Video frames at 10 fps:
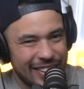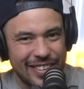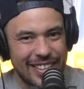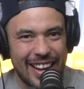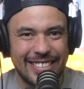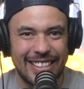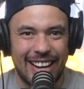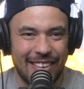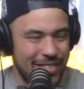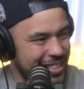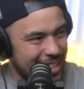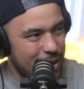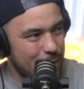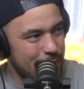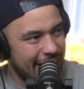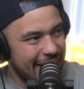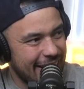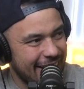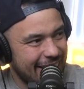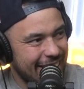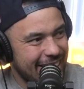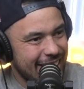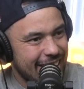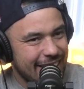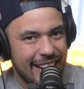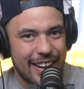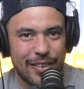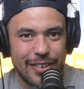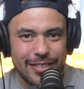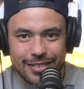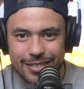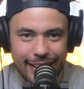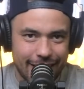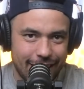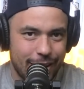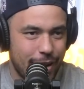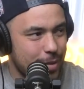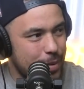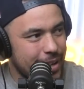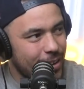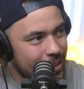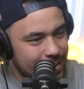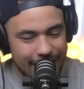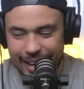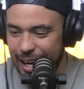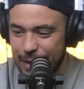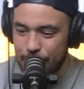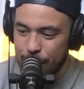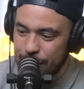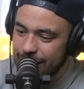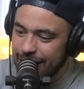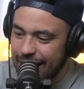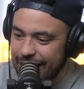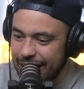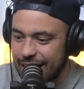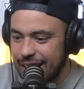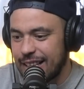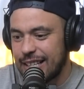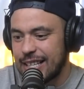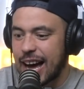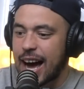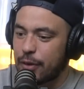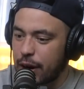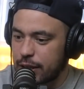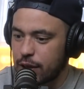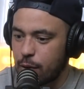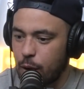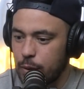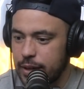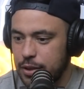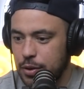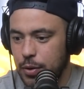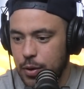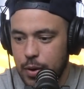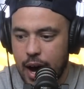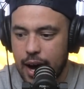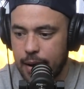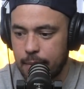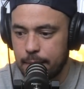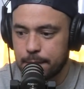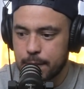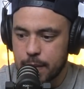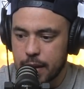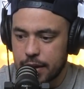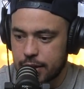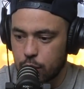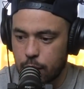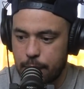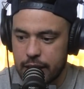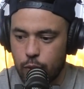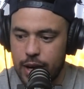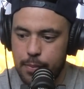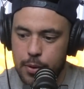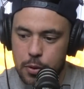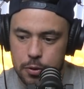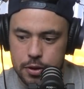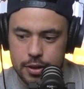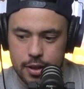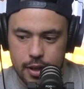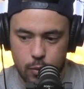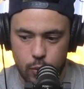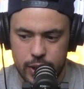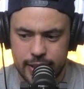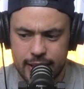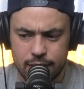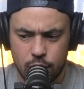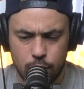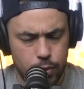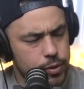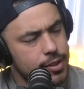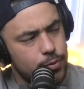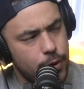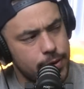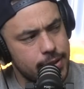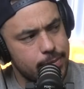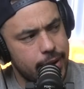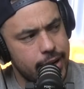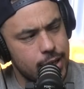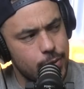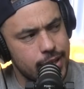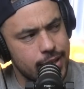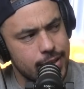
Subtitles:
to New Zealand Rugby League and Kangaroos. Like you ain't the big dogs around here anymore. Later. All right, so we're going to roll into the sort of best rebuilds. We seen this on, was this Roasty's page we seen